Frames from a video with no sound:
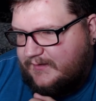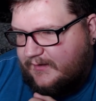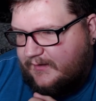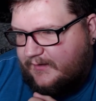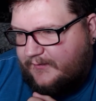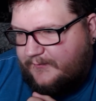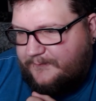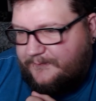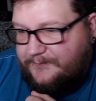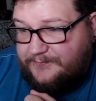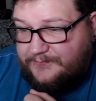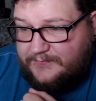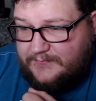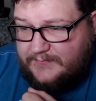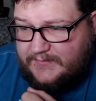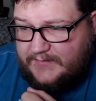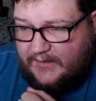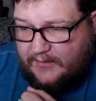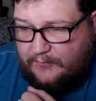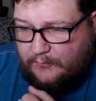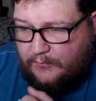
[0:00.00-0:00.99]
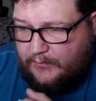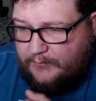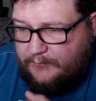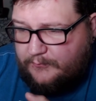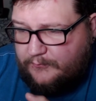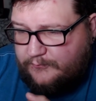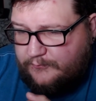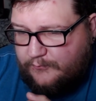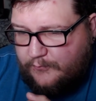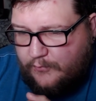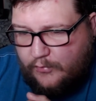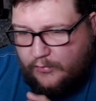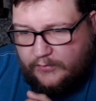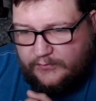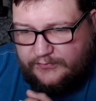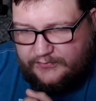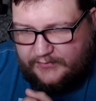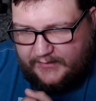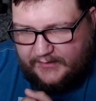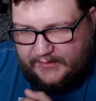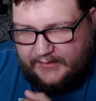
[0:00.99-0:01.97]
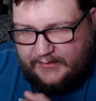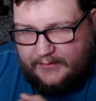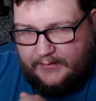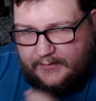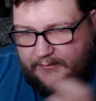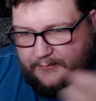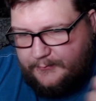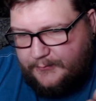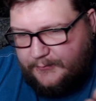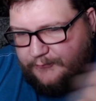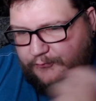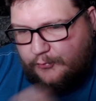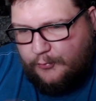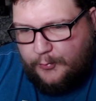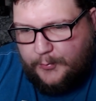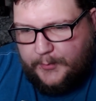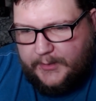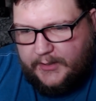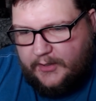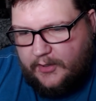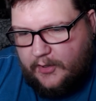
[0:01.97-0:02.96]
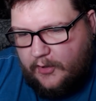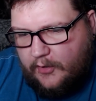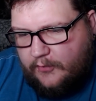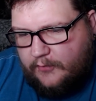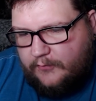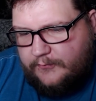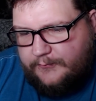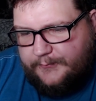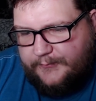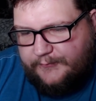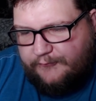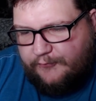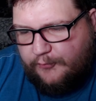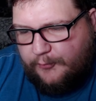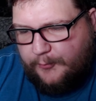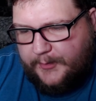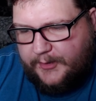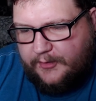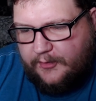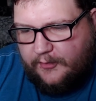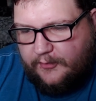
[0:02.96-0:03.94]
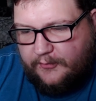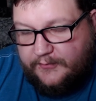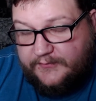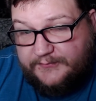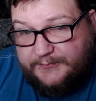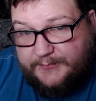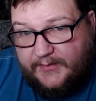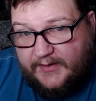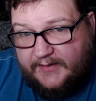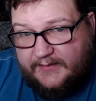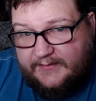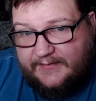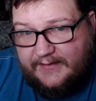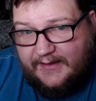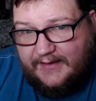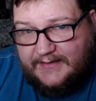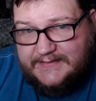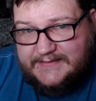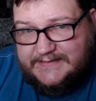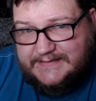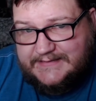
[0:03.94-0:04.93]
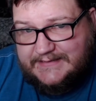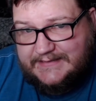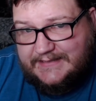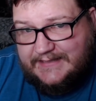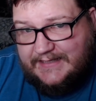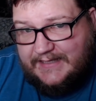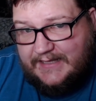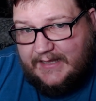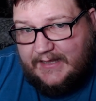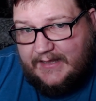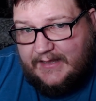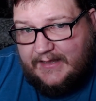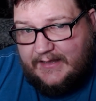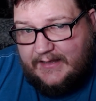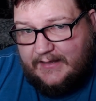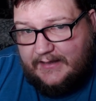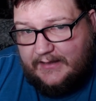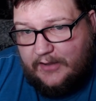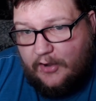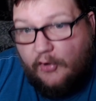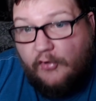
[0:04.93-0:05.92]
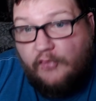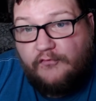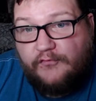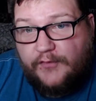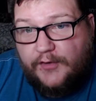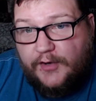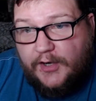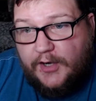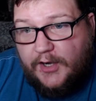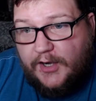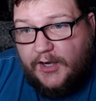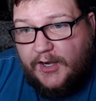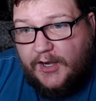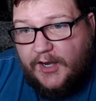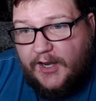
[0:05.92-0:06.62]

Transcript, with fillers: Um, now one more thing before we go, before we call this podcast over.